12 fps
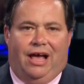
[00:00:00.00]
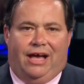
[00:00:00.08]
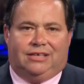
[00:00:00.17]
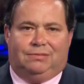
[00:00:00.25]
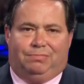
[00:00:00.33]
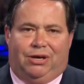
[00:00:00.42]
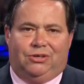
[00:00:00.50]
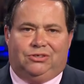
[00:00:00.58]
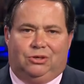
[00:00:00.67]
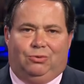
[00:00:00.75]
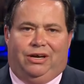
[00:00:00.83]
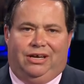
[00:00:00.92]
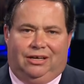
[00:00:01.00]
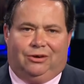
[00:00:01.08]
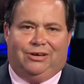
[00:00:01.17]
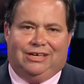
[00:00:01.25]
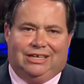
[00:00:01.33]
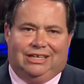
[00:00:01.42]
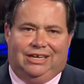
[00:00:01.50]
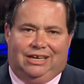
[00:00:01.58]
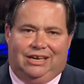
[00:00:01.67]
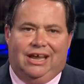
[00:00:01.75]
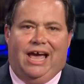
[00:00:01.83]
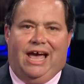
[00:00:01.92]
as opposed to what Hillary
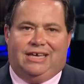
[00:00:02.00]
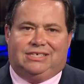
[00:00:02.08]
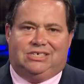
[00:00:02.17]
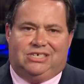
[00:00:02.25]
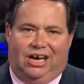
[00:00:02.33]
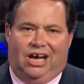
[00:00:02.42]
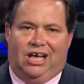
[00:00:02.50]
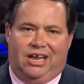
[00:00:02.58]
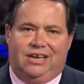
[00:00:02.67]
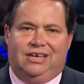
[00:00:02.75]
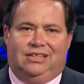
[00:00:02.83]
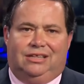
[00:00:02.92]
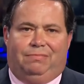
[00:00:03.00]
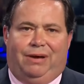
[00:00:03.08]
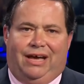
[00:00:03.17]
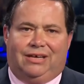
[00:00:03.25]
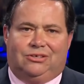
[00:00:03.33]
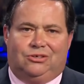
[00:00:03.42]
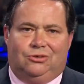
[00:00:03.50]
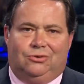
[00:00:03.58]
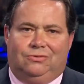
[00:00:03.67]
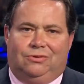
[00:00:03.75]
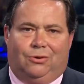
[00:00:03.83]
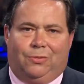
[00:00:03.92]
Clinton has done in the past
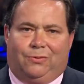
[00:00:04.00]
2 or